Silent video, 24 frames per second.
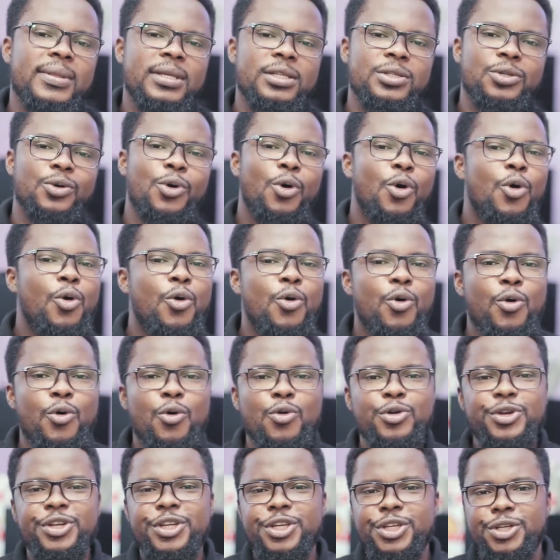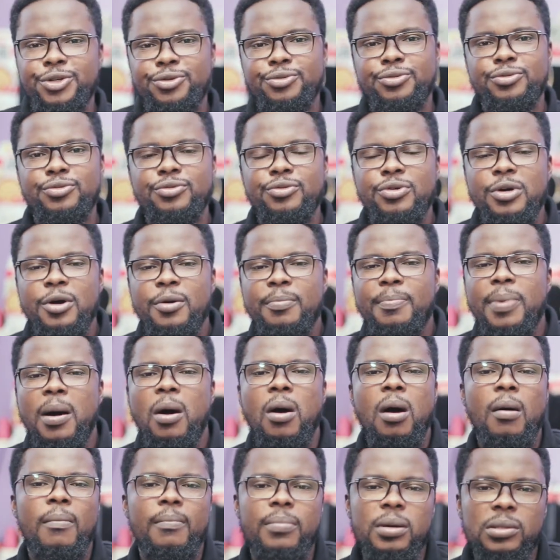this whole new
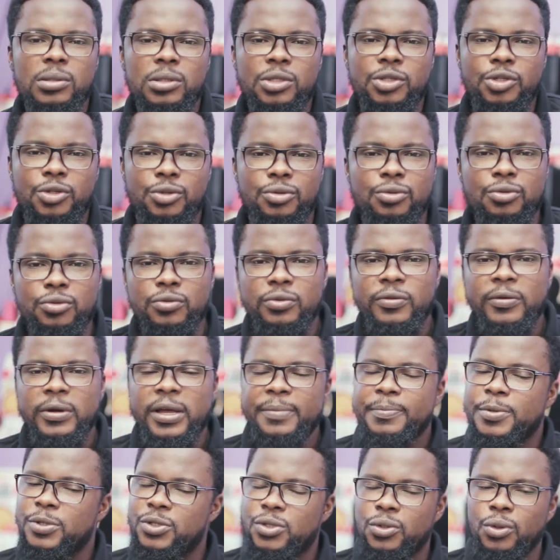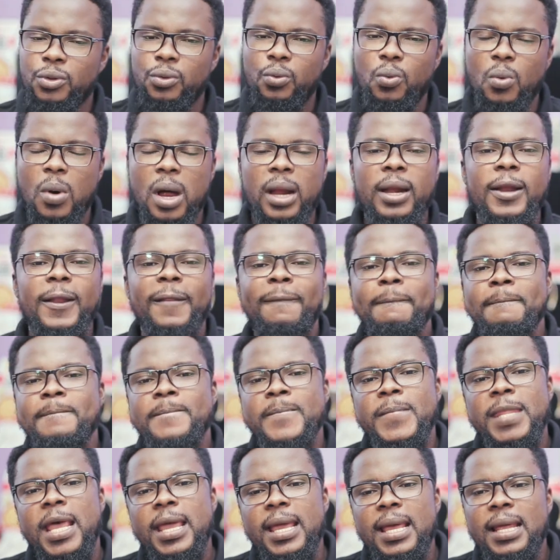PowerBook 2 episode 1.
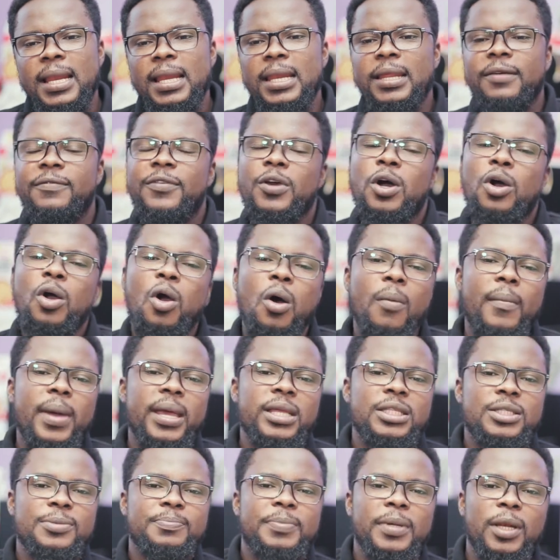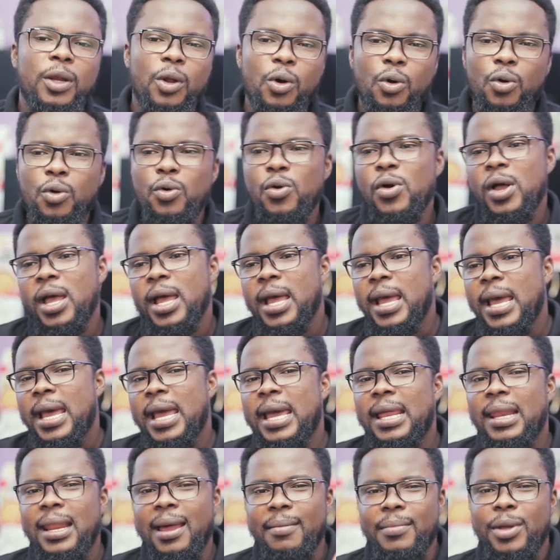Leave your comment below
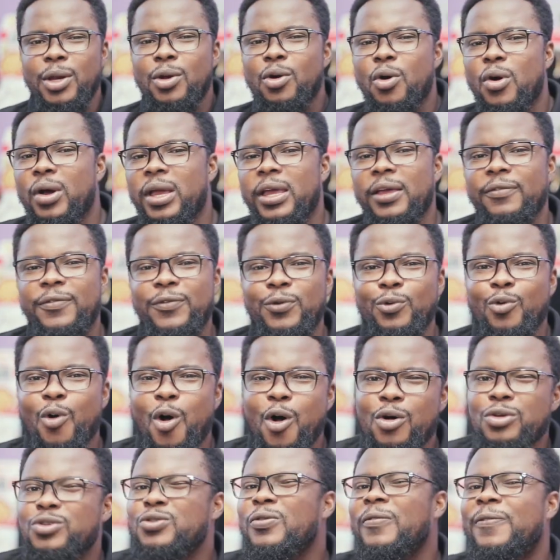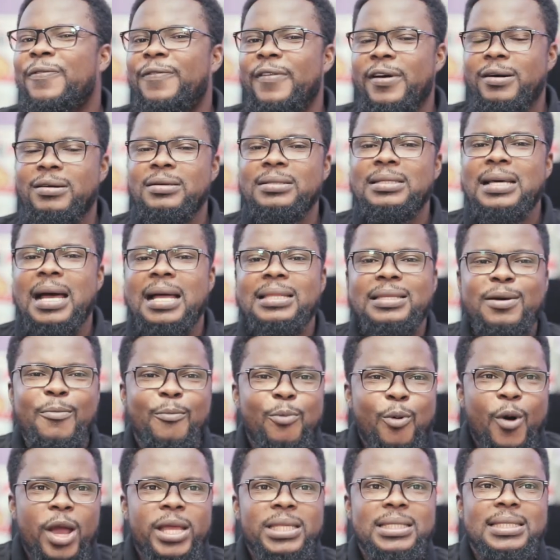and let me know if you also felt at a
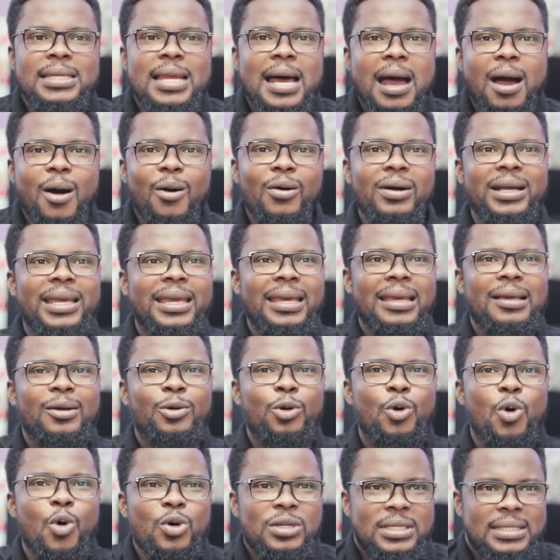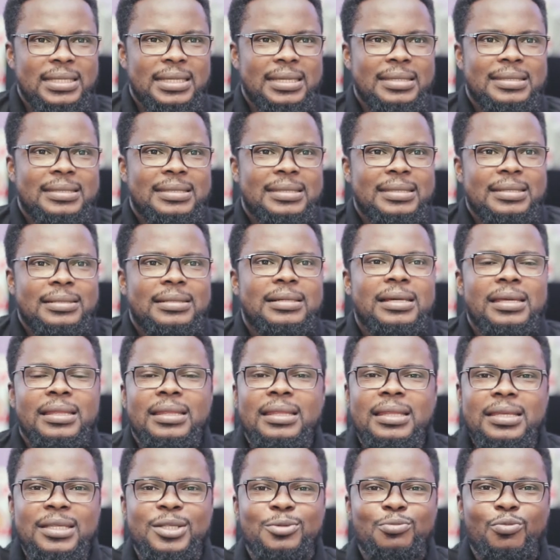point that, okay, Ghost is still
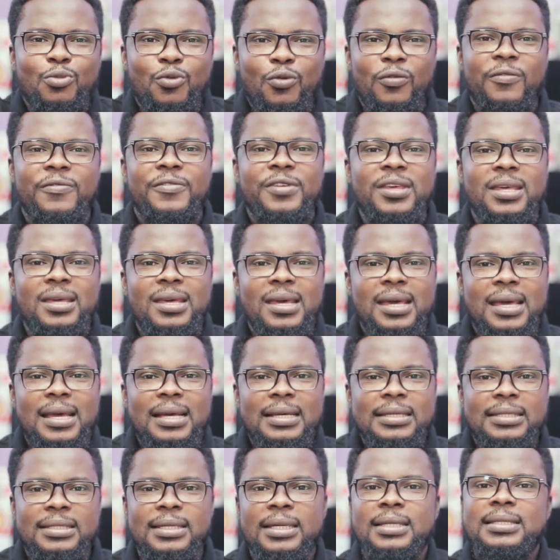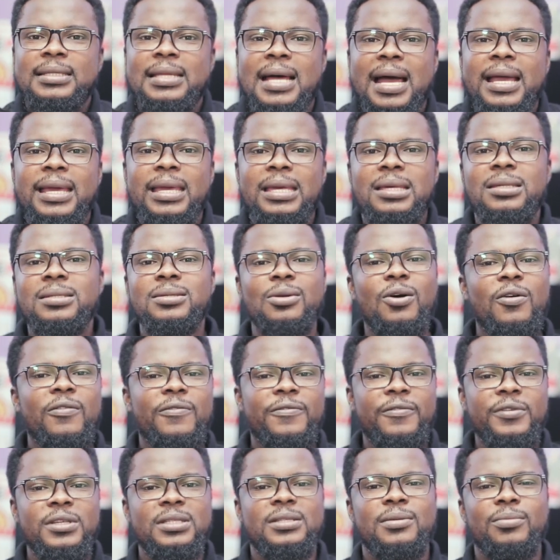in this movie, just that he's not
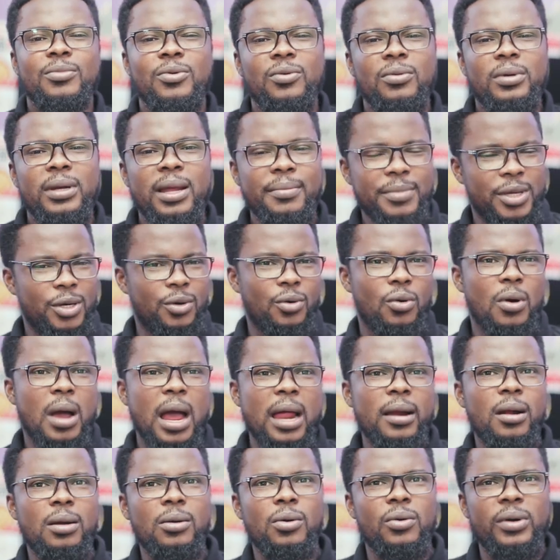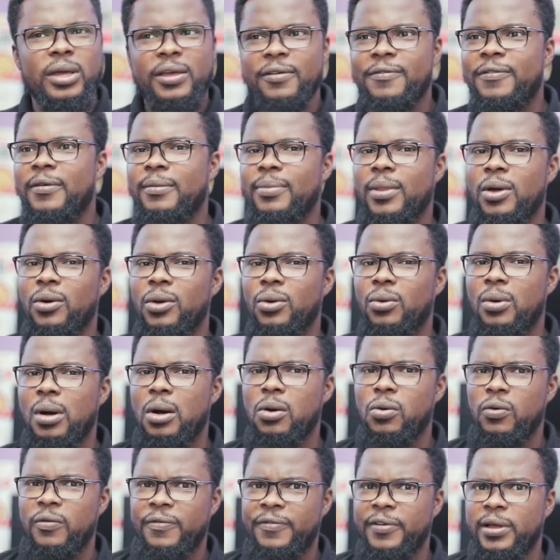visible. Let me know. I don't know if I'm the only
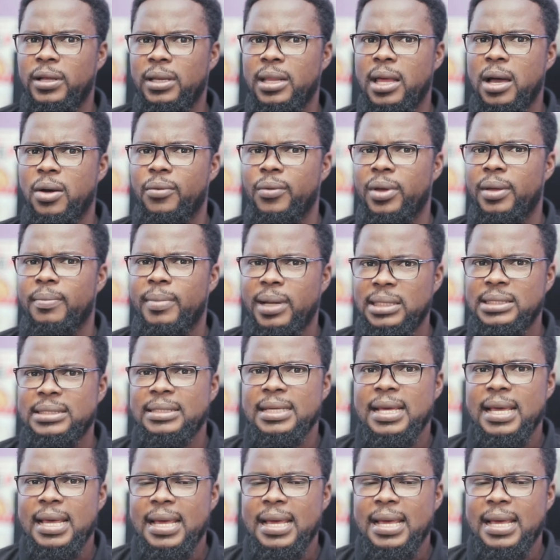one who felt that way, but